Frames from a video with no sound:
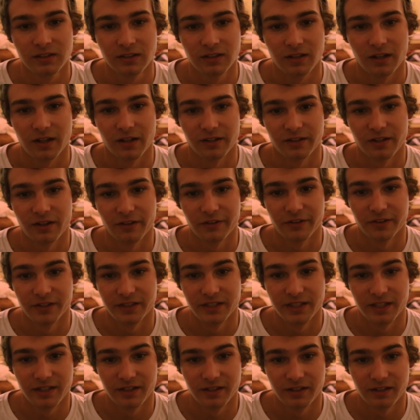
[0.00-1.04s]
another
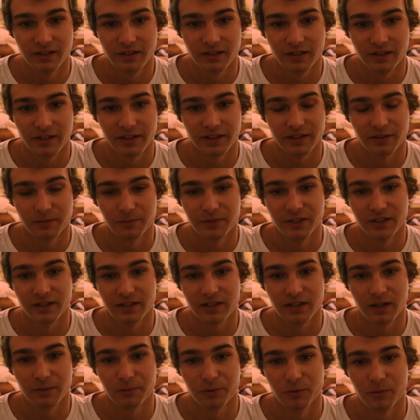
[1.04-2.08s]
year, it could be a
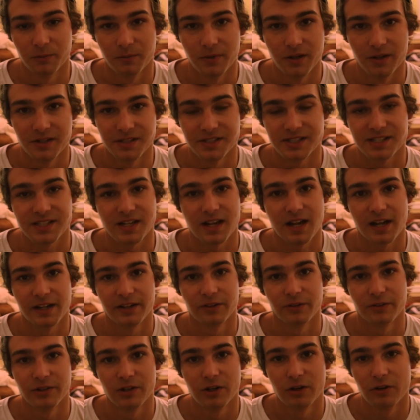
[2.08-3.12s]
couple months, I
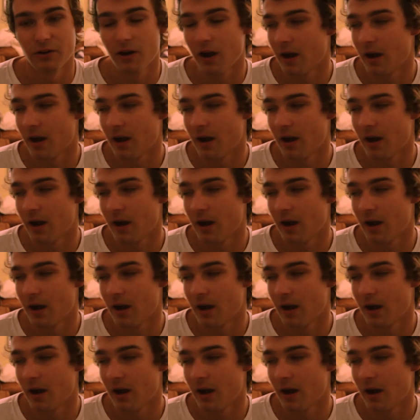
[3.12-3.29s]
don't know.